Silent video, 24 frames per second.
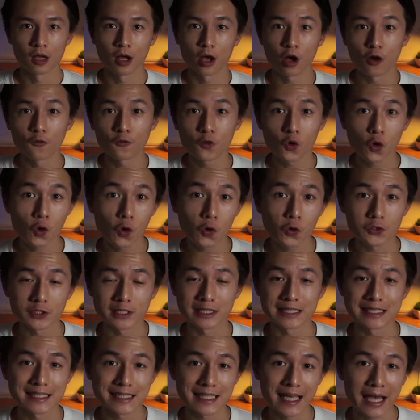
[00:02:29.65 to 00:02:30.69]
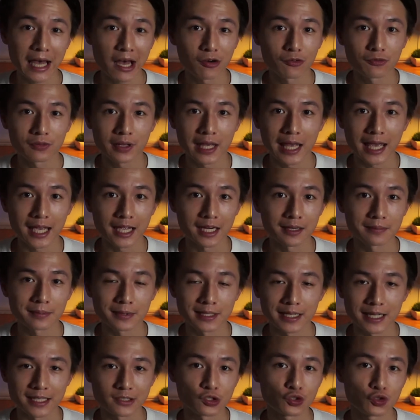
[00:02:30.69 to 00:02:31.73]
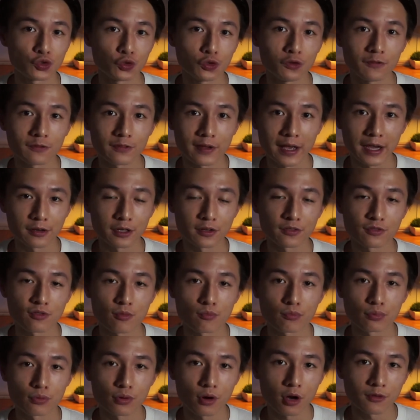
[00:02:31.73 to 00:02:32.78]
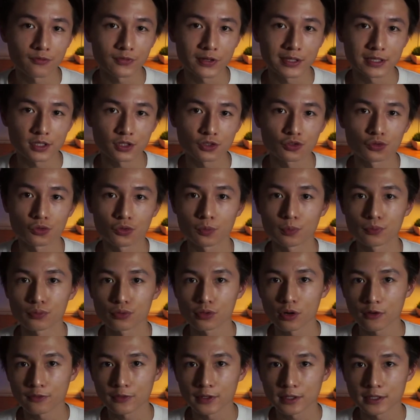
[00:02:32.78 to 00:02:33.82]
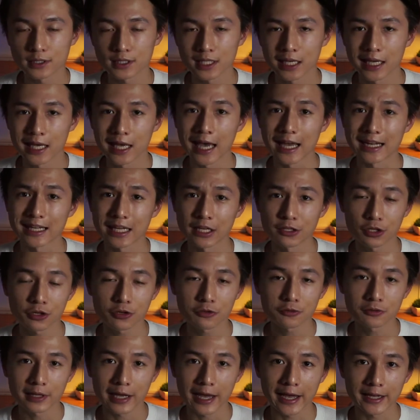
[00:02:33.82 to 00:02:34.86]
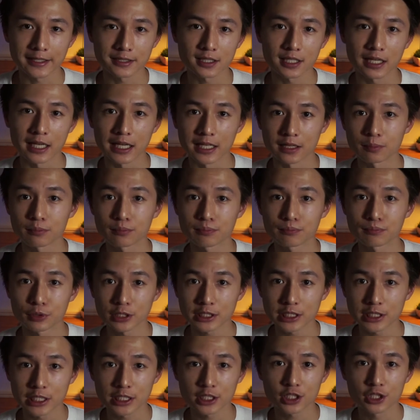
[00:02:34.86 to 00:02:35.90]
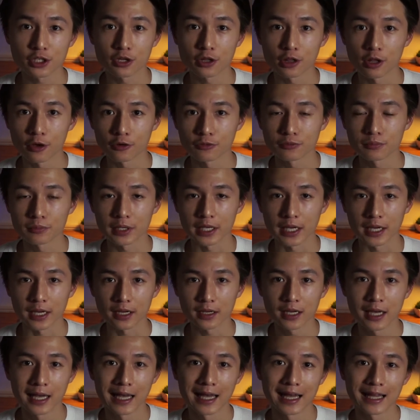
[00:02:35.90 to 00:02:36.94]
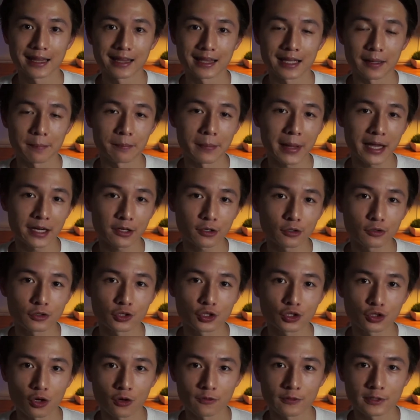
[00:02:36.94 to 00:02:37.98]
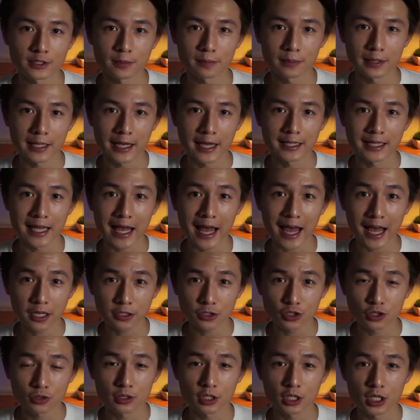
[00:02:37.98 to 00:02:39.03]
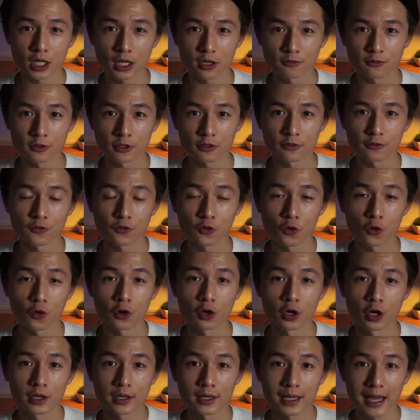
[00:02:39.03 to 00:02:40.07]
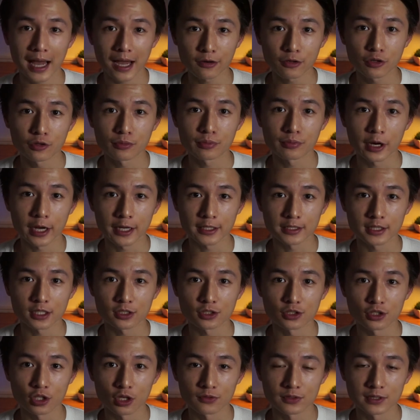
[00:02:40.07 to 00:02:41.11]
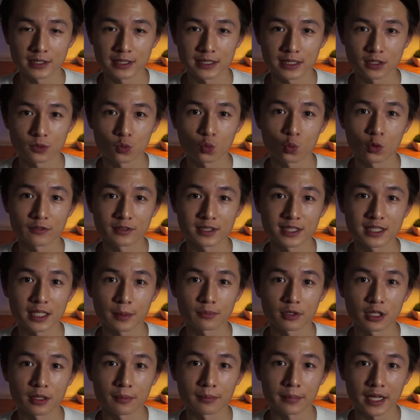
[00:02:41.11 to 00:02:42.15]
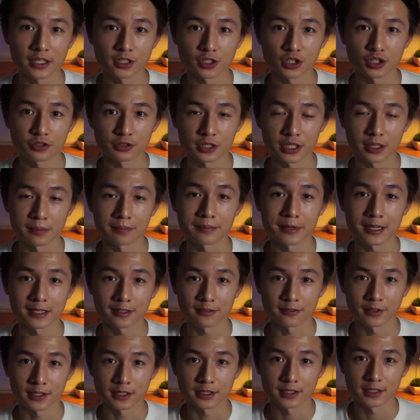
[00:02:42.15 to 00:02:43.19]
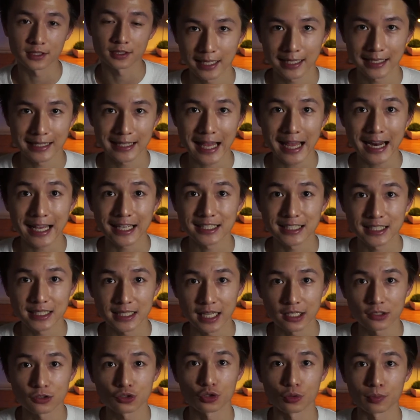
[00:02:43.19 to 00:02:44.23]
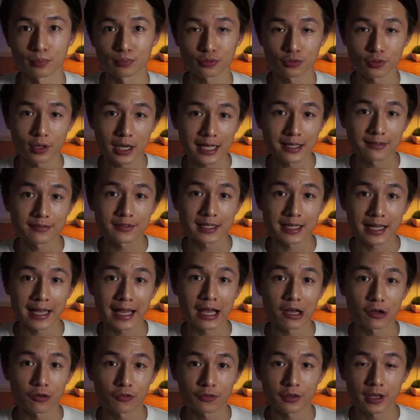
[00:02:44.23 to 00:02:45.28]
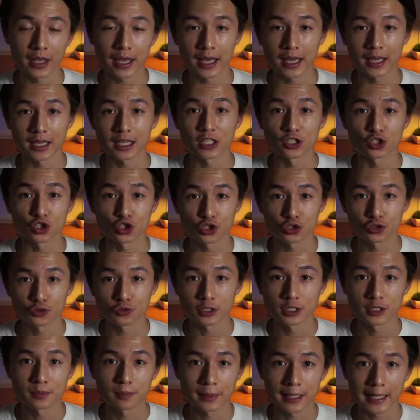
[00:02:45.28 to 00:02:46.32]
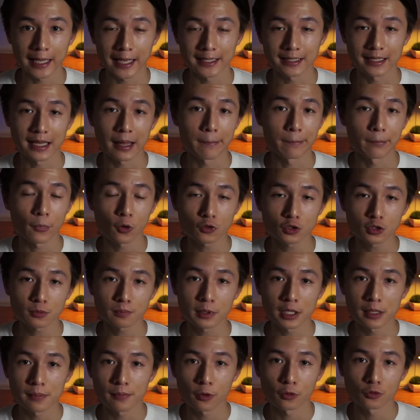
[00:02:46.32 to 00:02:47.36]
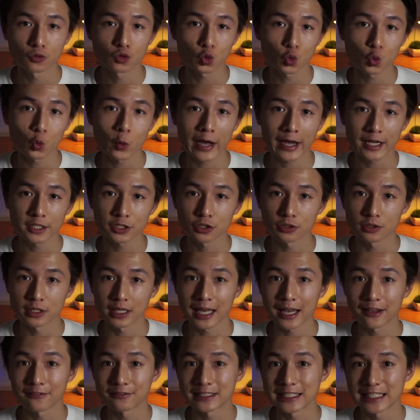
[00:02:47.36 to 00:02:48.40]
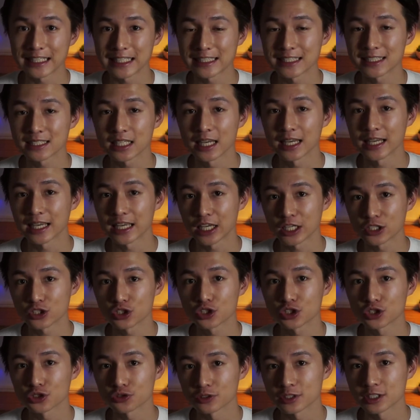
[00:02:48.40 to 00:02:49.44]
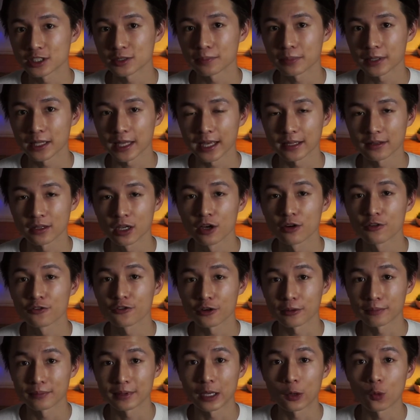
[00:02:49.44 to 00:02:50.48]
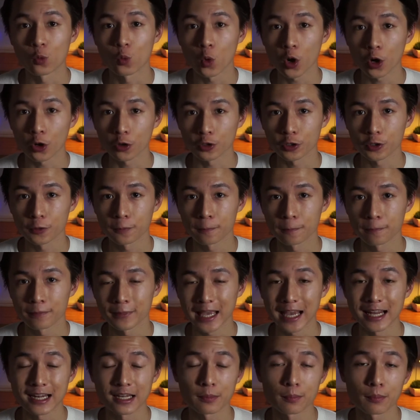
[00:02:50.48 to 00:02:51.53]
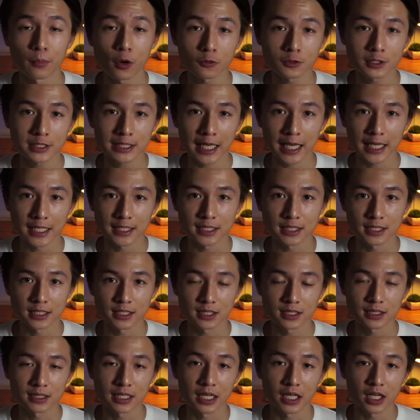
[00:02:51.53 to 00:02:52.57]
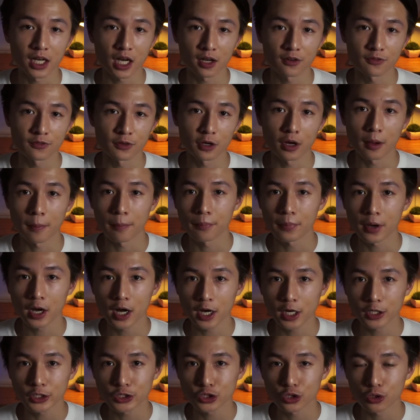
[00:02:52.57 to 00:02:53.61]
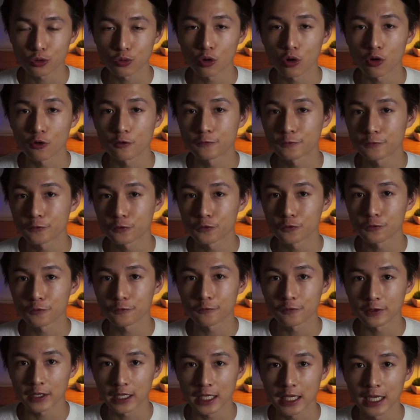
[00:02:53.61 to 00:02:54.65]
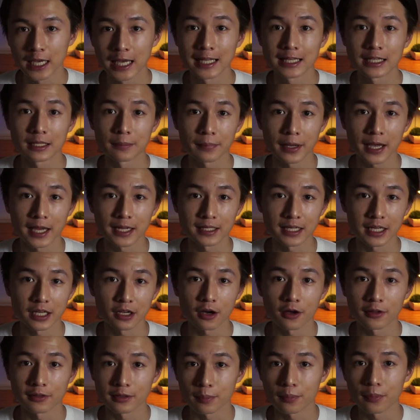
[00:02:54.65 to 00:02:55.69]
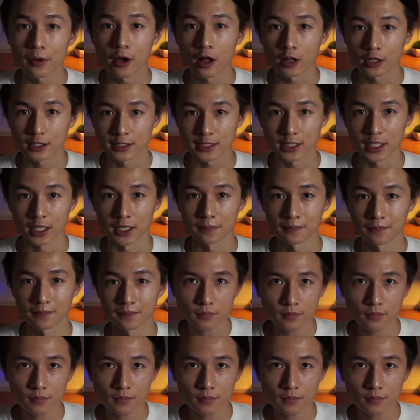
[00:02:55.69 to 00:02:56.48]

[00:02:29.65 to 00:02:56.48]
Of course, these healthcare plans do vary from province to province, and I know that in British Columbia, the medical service plan actually covered for chiropractic services with supplementary benefits that extend to private healthcare insurance plan and most people do actually have these insurance plan from their work and in most cases they cover partial or full fee depending on the policy.